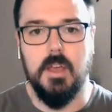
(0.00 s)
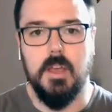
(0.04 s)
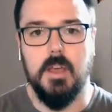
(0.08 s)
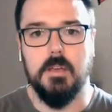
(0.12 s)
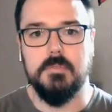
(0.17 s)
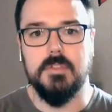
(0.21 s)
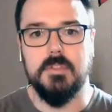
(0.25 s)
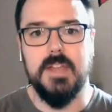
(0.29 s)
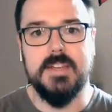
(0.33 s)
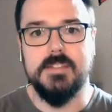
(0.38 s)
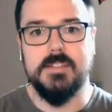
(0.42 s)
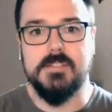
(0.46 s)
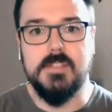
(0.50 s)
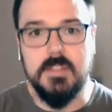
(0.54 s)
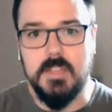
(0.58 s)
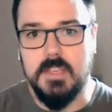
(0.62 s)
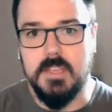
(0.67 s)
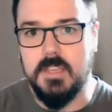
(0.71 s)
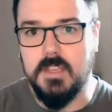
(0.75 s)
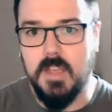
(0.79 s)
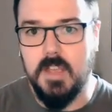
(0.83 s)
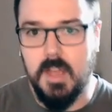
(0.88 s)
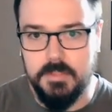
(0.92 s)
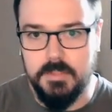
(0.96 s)
Glad to see
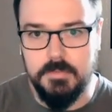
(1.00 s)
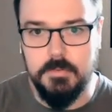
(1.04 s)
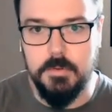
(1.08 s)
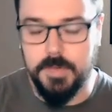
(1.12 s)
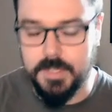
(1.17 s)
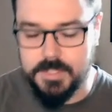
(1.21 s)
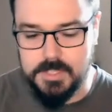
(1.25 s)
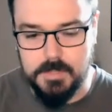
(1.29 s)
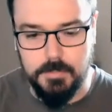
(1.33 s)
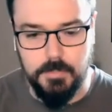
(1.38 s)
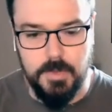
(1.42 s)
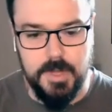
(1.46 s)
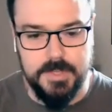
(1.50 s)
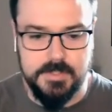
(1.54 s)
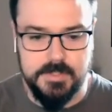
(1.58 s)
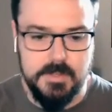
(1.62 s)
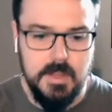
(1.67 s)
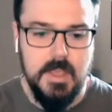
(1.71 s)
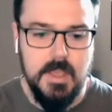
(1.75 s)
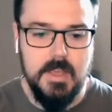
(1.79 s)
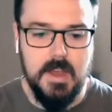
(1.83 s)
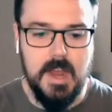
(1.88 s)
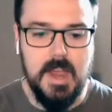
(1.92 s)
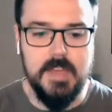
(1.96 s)
the Heat got through and get some
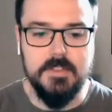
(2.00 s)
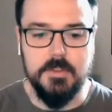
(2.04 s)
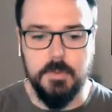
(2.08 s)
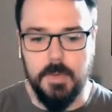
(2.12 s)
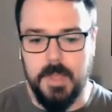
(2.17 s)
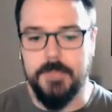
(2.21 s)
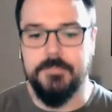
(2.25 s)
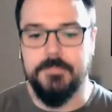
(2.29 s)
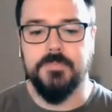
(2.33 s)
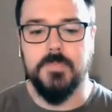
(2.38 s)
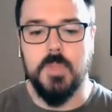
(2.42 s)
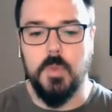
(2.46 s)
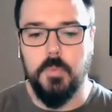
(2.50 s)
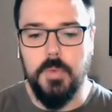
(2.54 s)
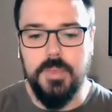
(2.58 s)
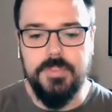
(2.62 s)
rest. Either way,